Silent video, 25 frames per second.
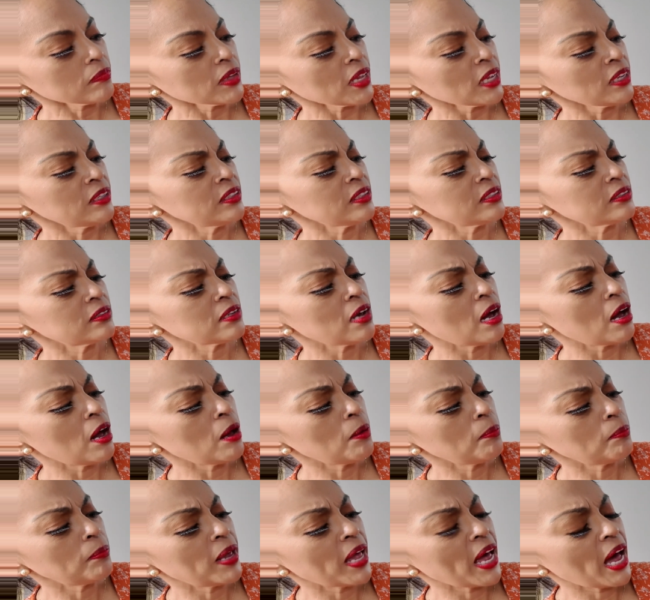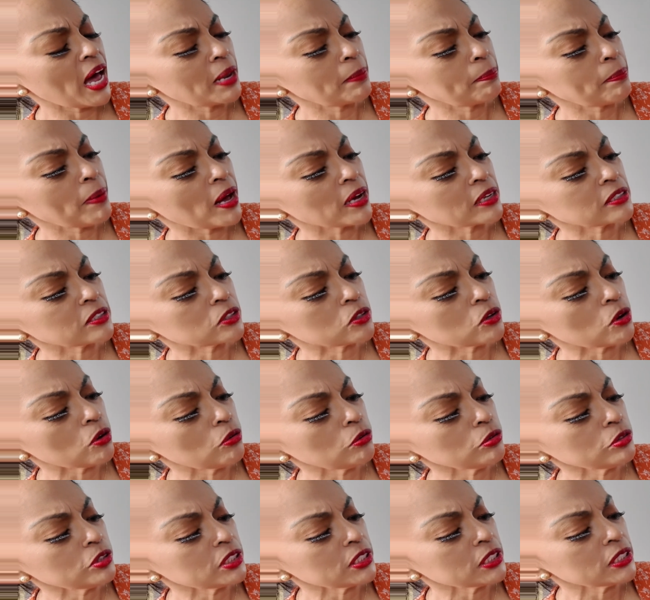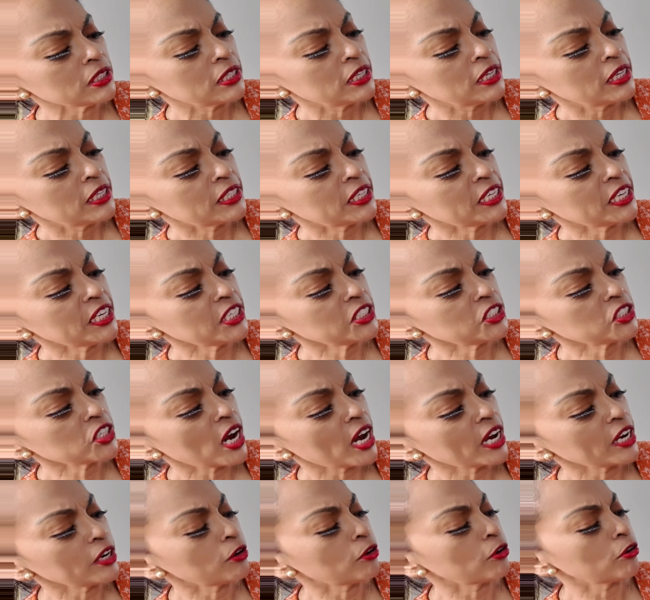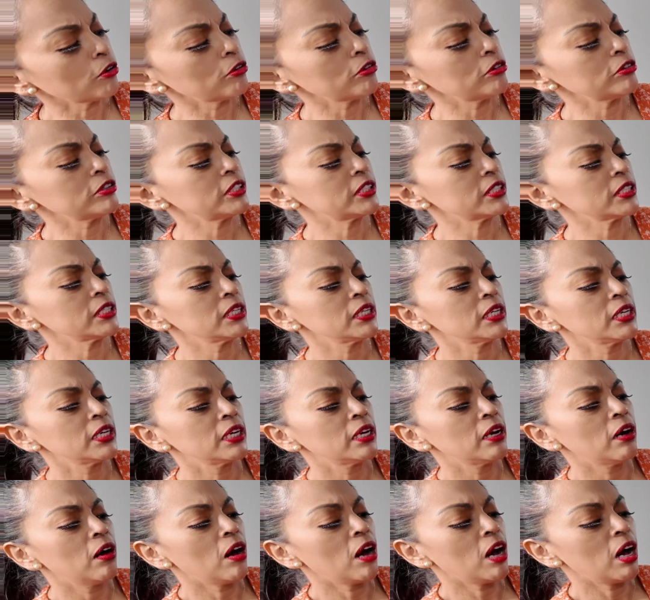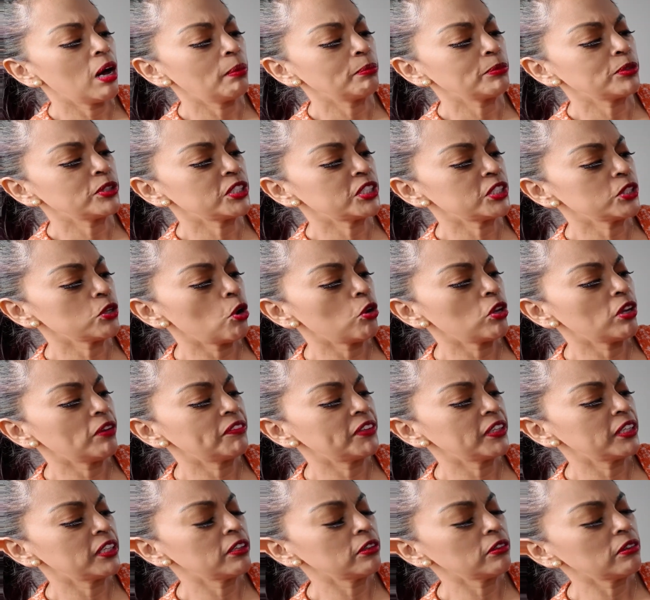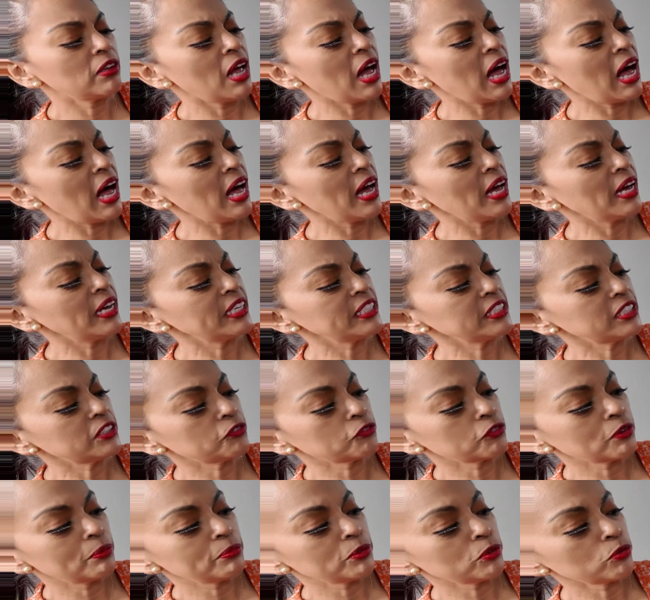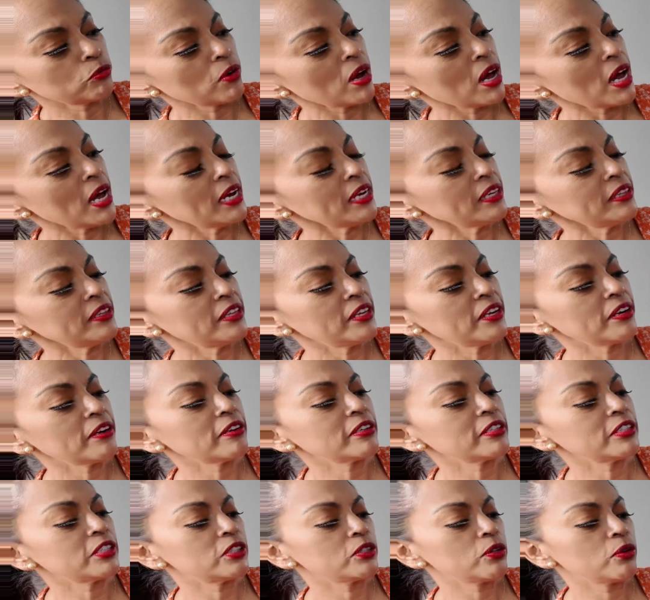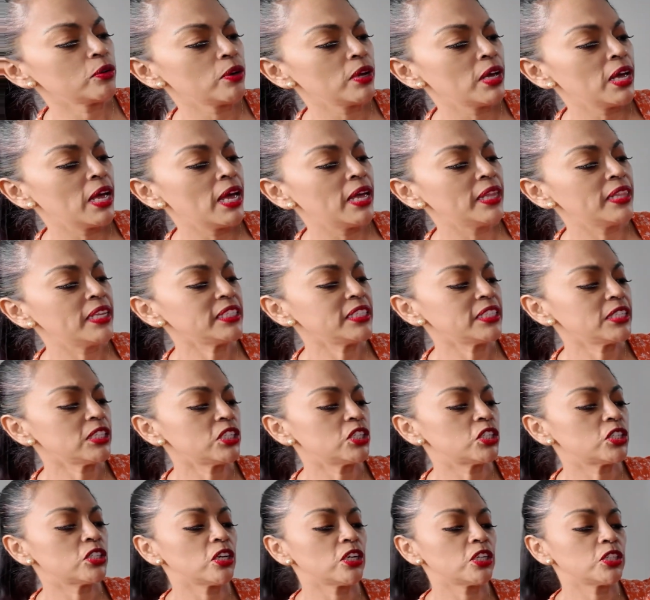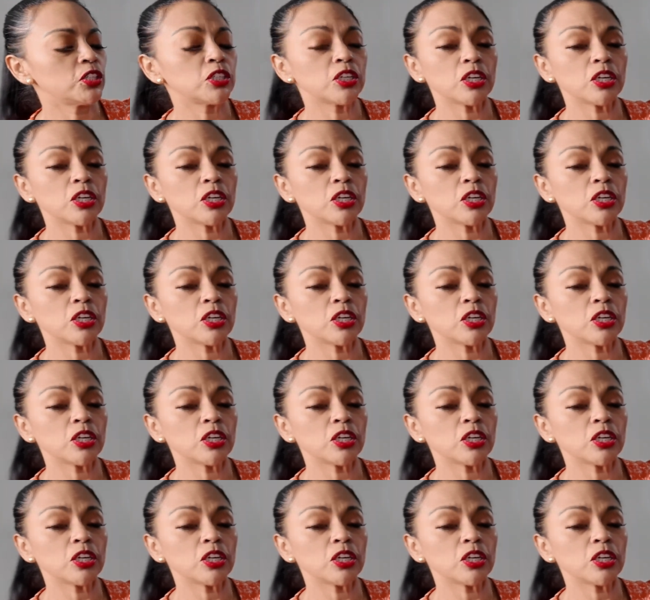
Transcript: The Hatbox Ghost, the Hitchhikers. You see all of the little eyes from the ride there. So this is such